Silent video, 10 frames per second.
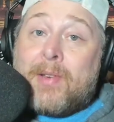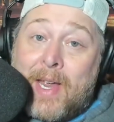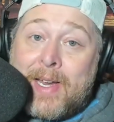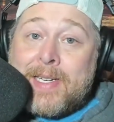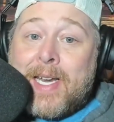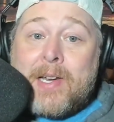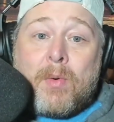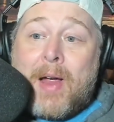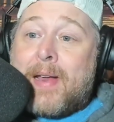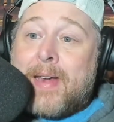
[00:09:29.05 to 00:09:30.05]
And I can tell you
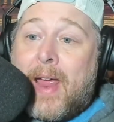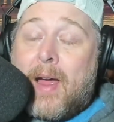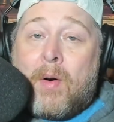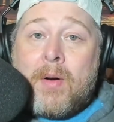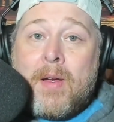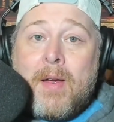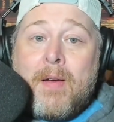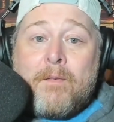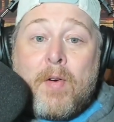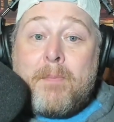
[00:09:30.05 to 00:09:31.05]
right now,
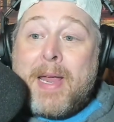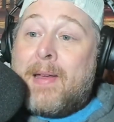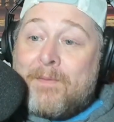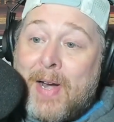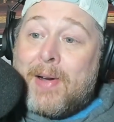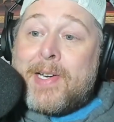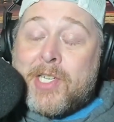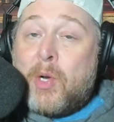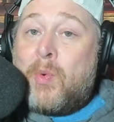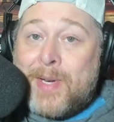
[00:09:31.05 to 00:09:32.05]
from being very
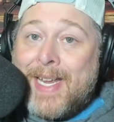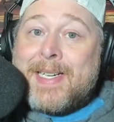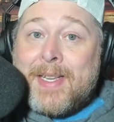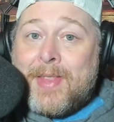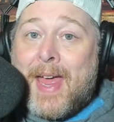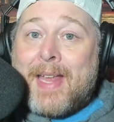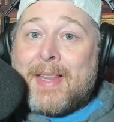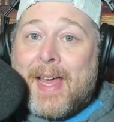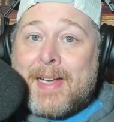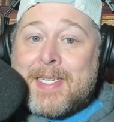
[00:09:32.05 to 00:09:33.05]
tuned into that
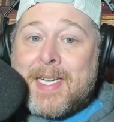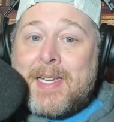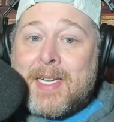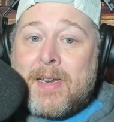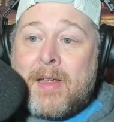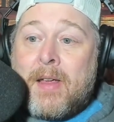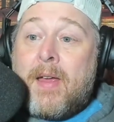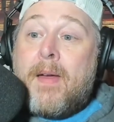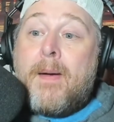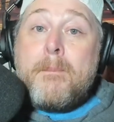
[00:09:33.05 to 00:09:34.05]
last season,
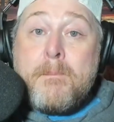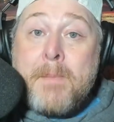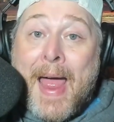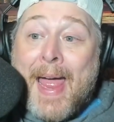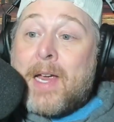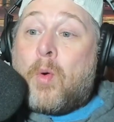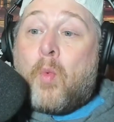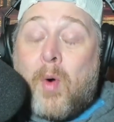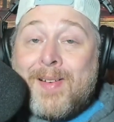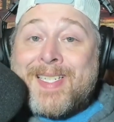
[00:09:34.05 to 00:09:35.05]
Mac
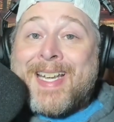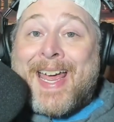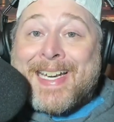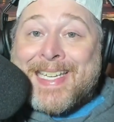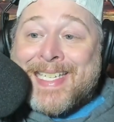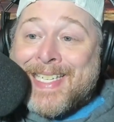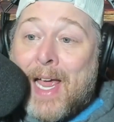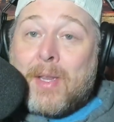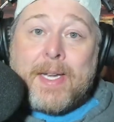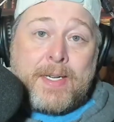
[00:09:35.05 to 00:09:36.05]
was
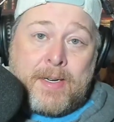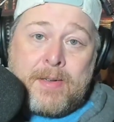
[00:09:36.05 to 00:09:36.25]
excelling